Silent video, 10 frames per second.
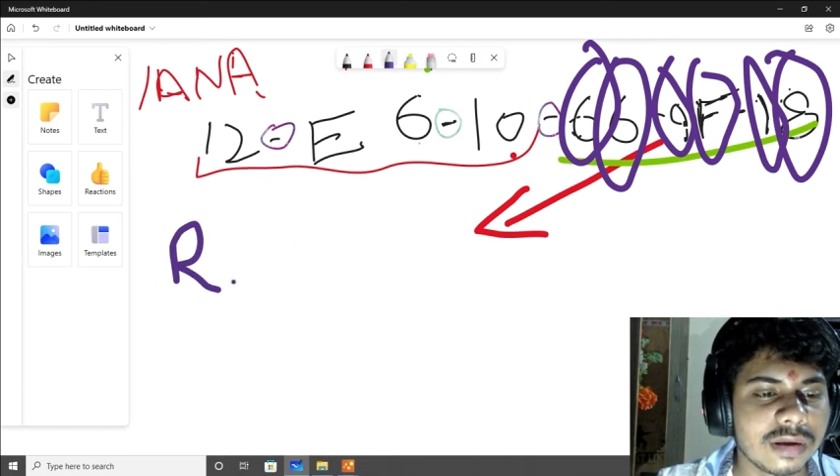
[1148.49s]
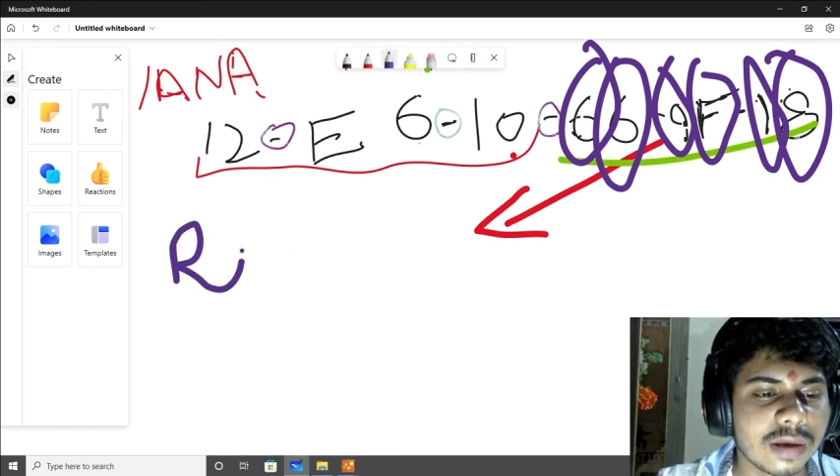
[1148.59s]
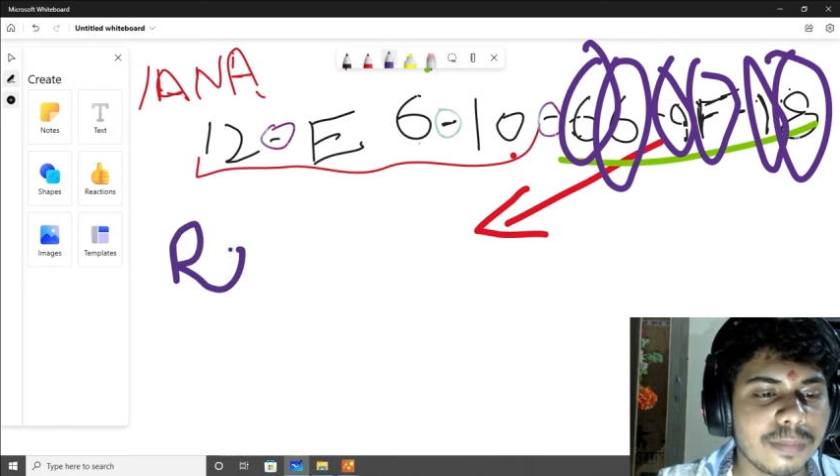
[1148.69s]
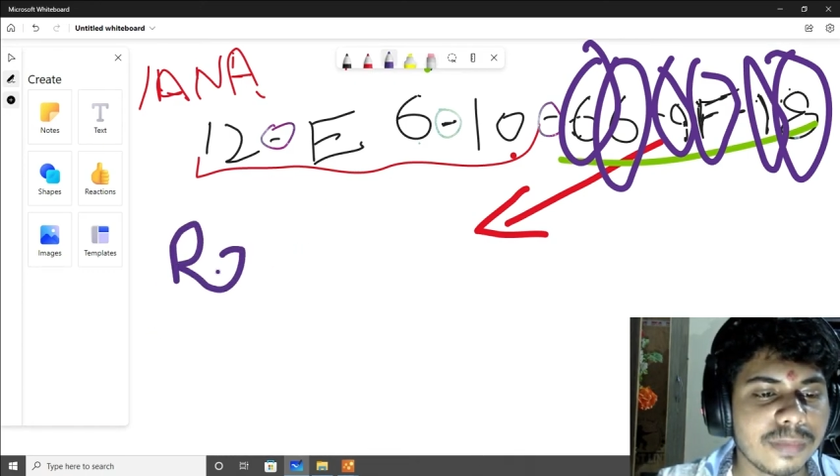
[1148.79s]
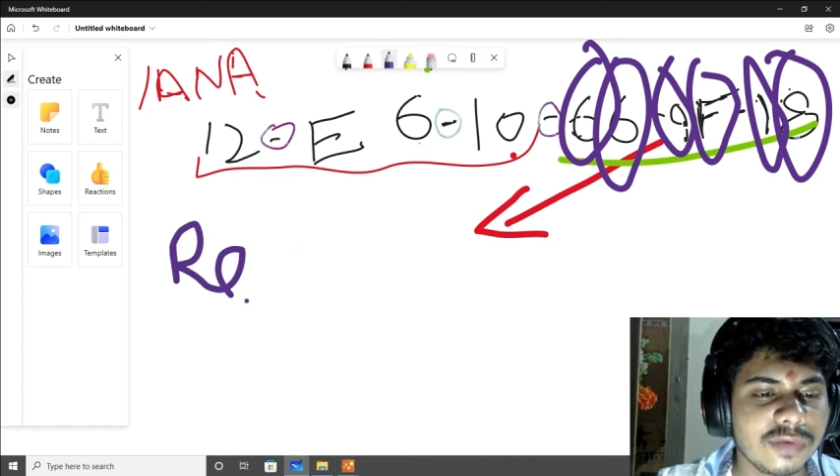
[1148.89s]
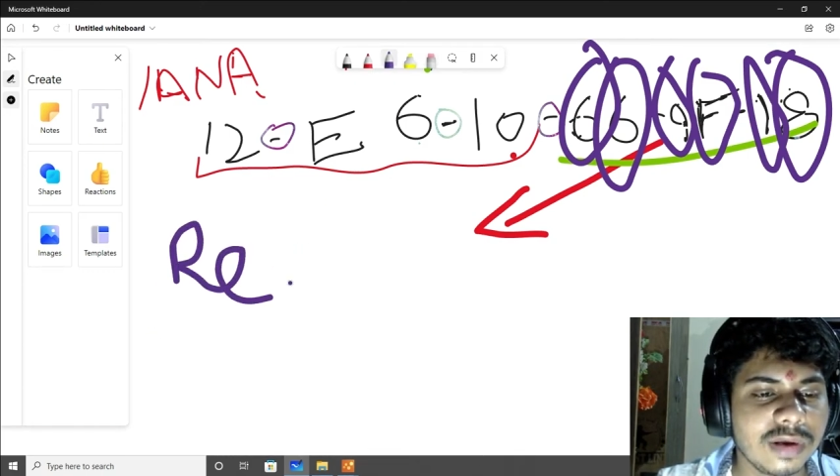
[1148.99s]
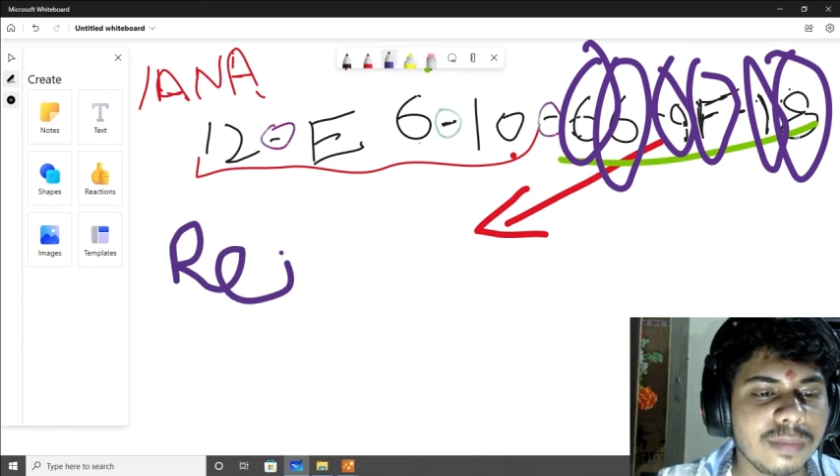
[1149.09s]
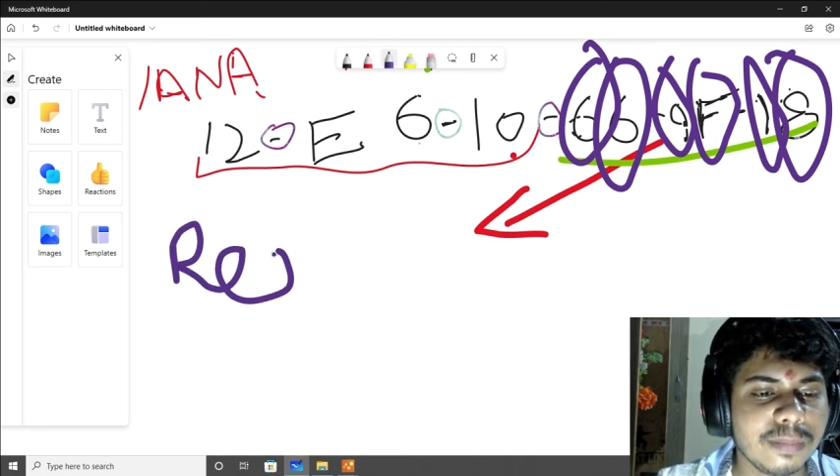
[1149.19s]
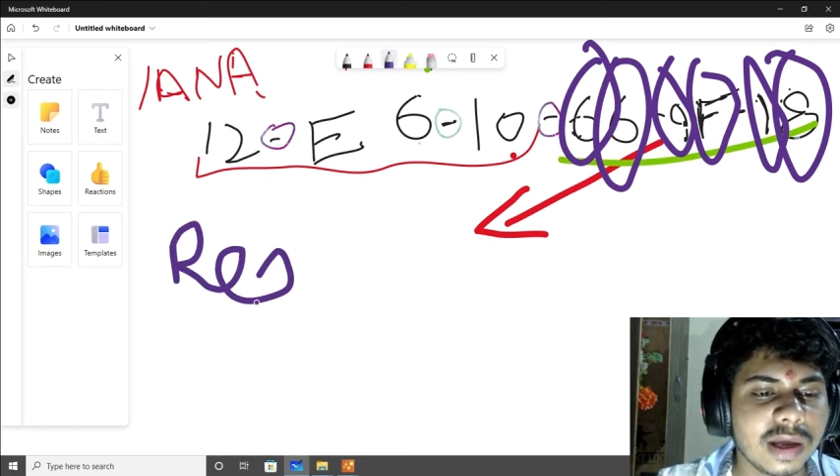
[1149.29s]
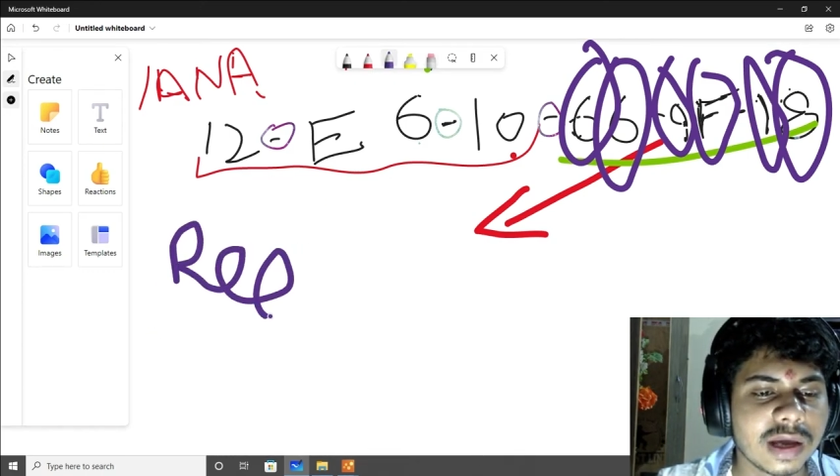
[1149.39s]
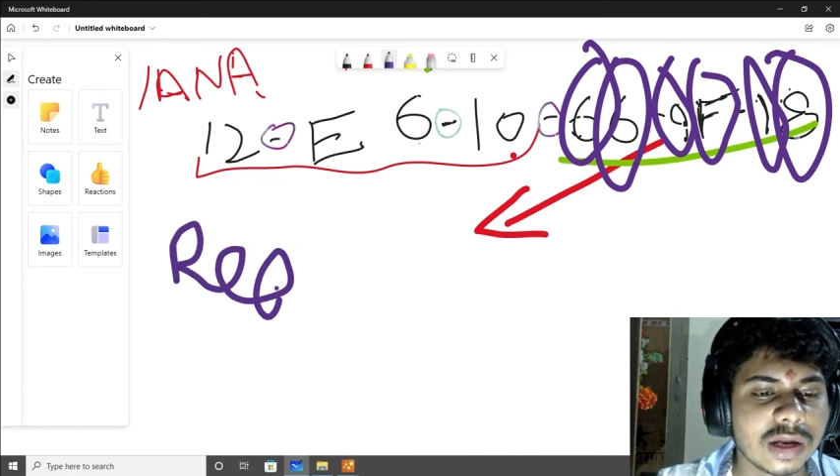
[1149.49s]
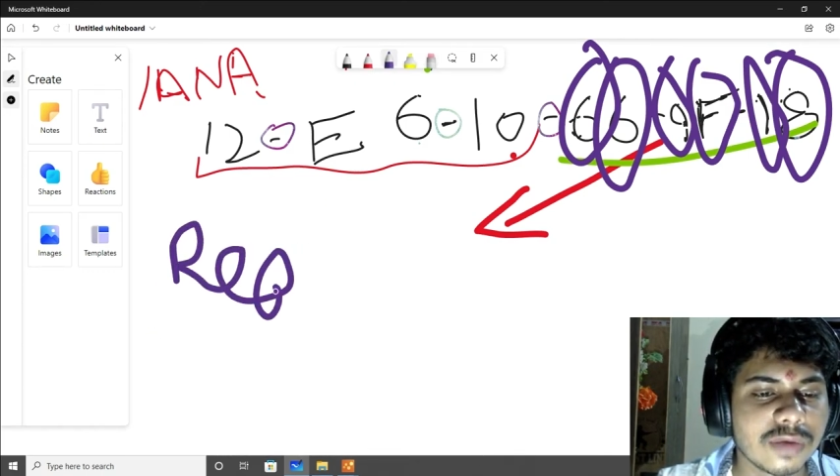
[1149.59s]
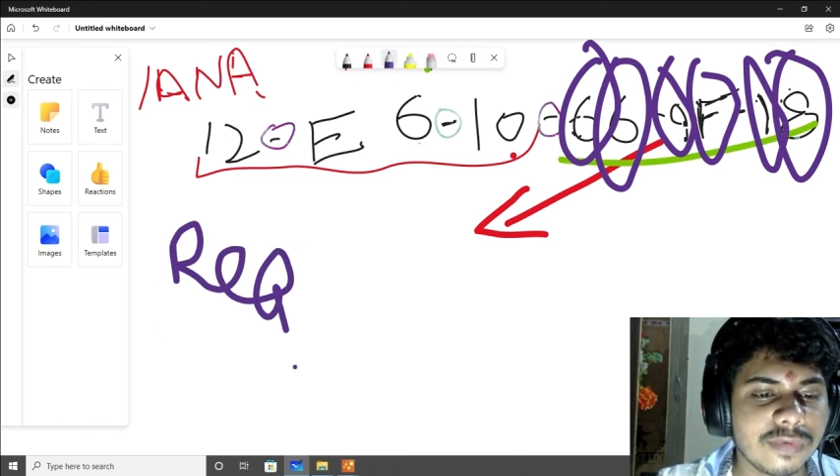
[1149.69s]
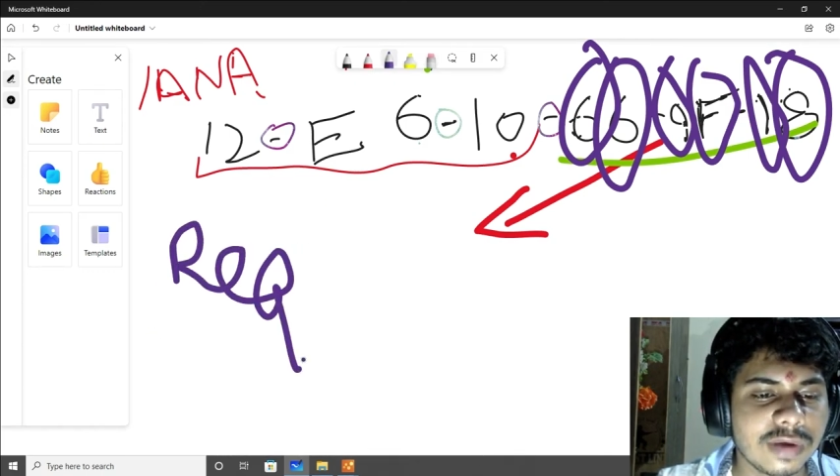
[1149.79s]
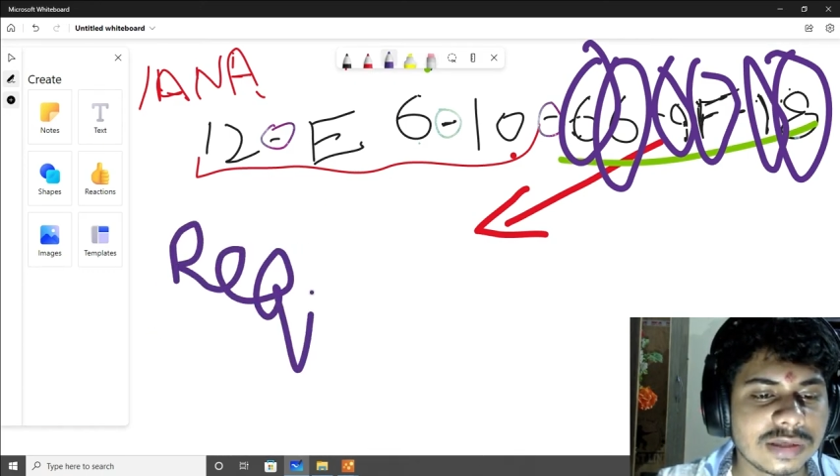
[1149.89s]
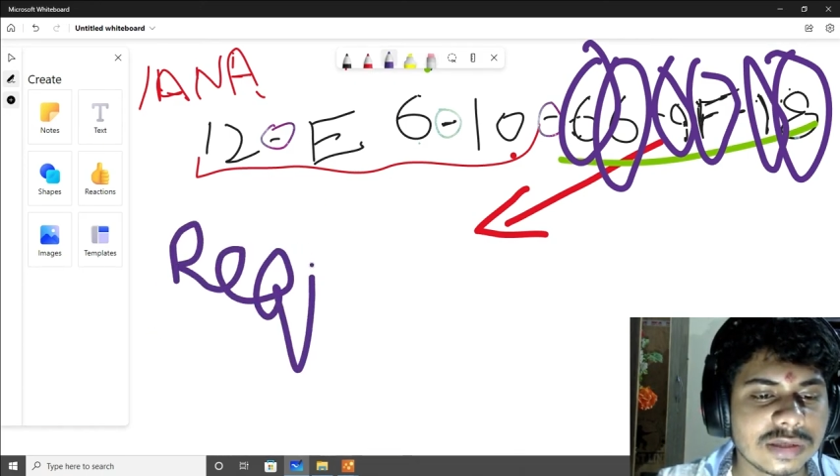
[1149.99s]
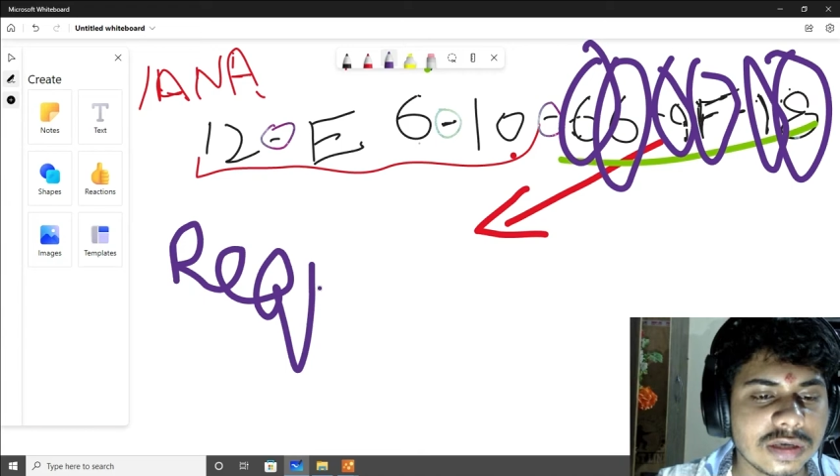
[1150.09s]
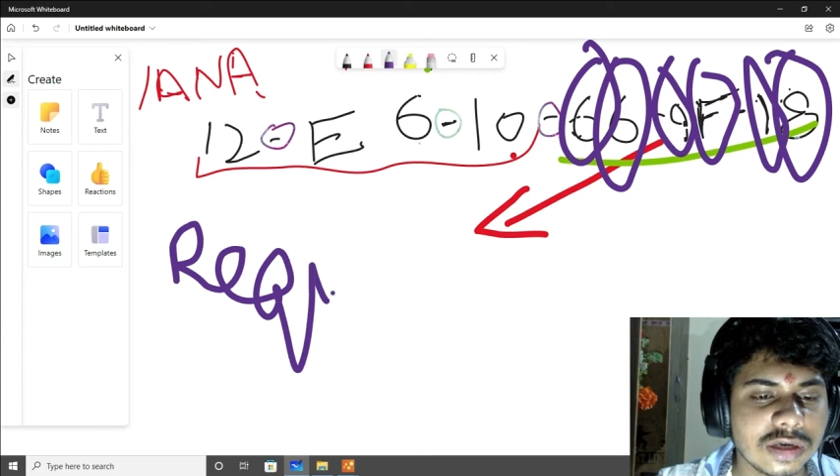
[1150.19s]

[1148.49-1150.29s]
company will make request